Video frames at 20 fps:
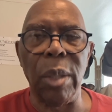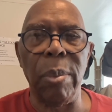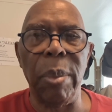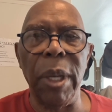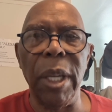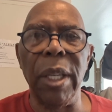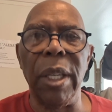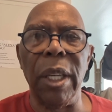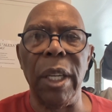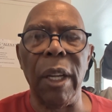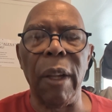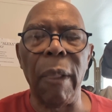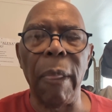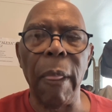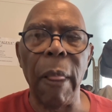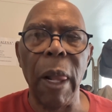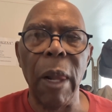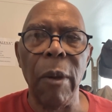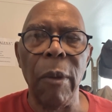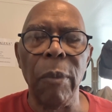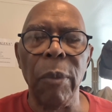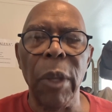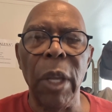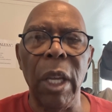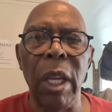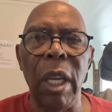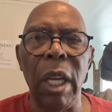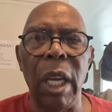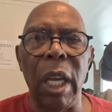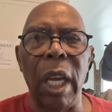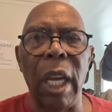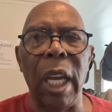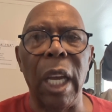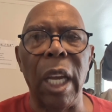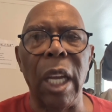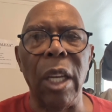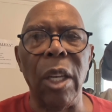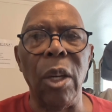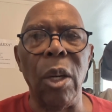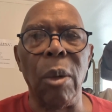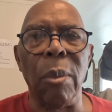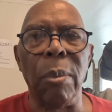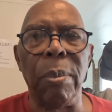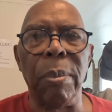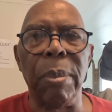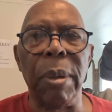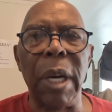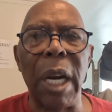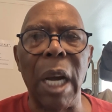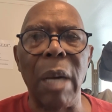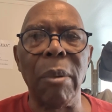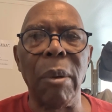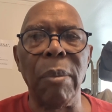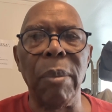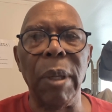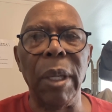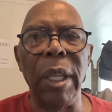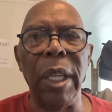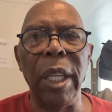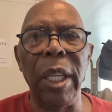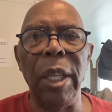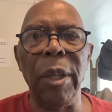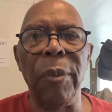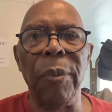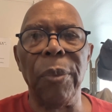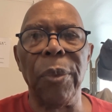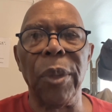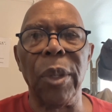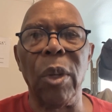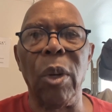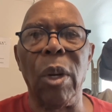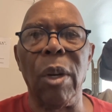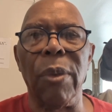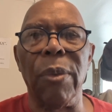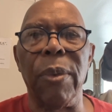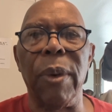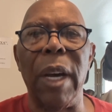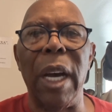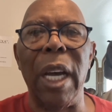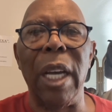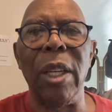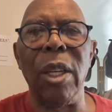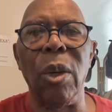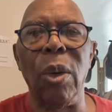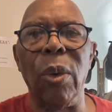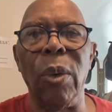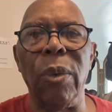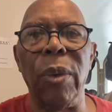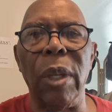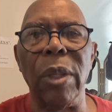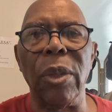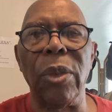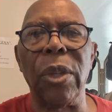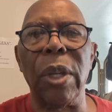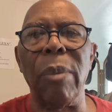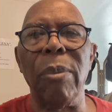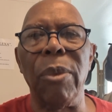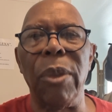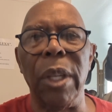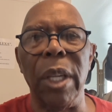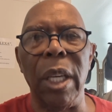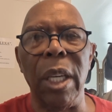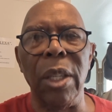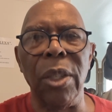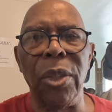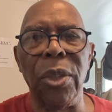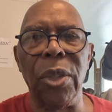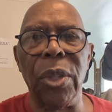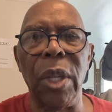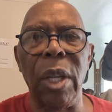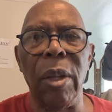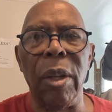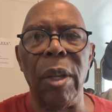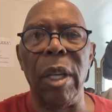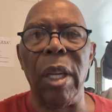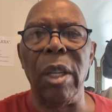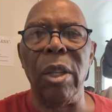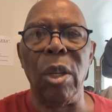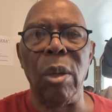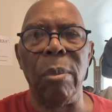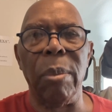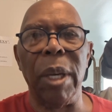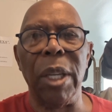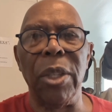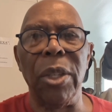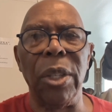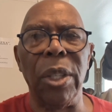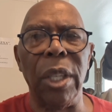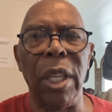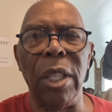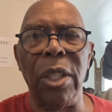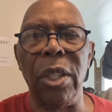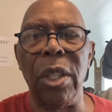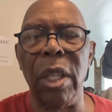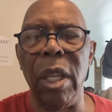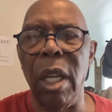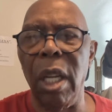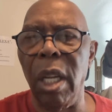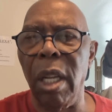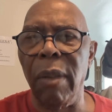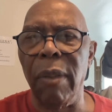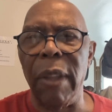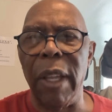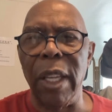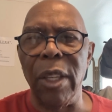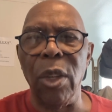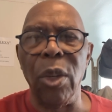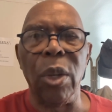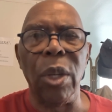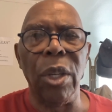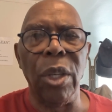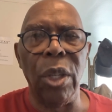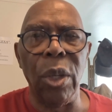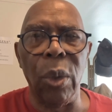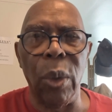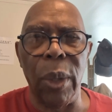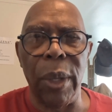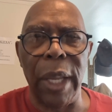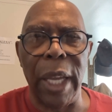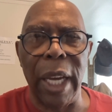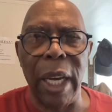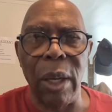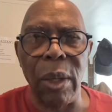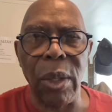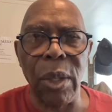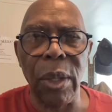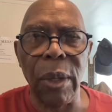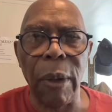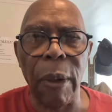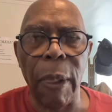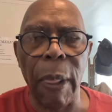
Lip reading: spending, and you're probably going to find some things in your budget that you can do without.